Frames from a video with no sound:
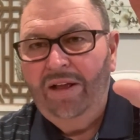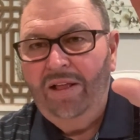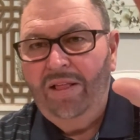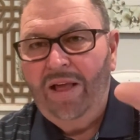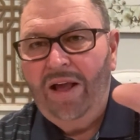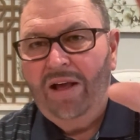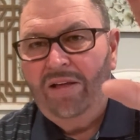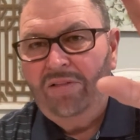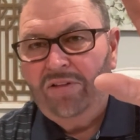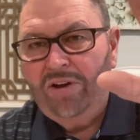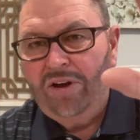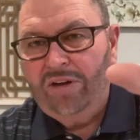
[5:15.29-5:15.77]

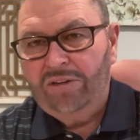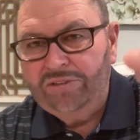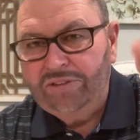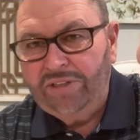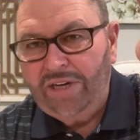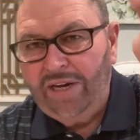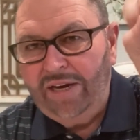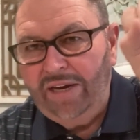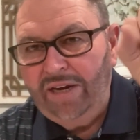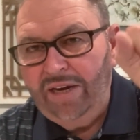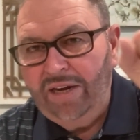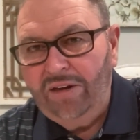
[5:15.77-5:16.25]
That thought
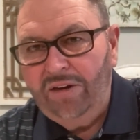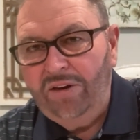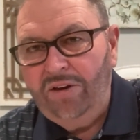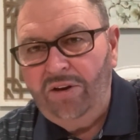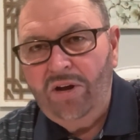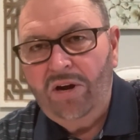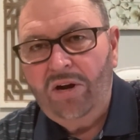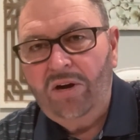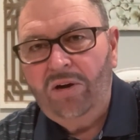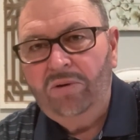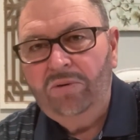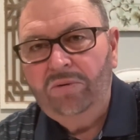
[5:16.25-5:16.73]
saying,
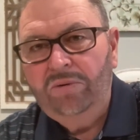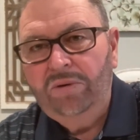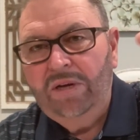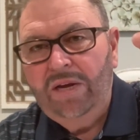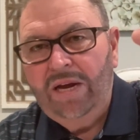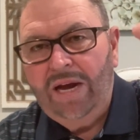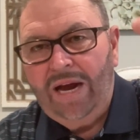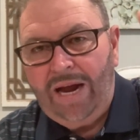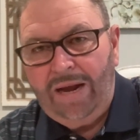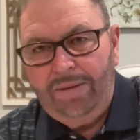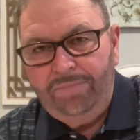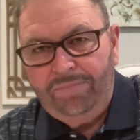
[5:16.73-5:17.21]
no,
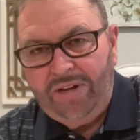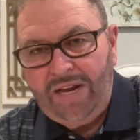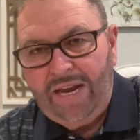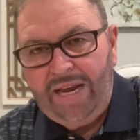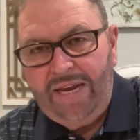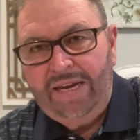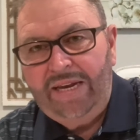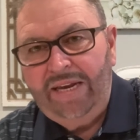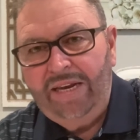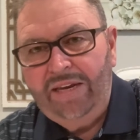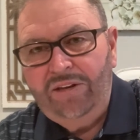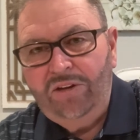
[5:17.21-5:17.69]
I'm
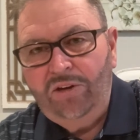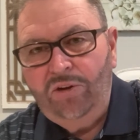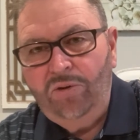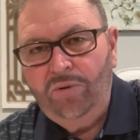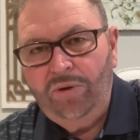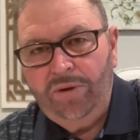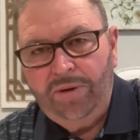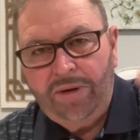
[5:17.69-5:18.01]
taking you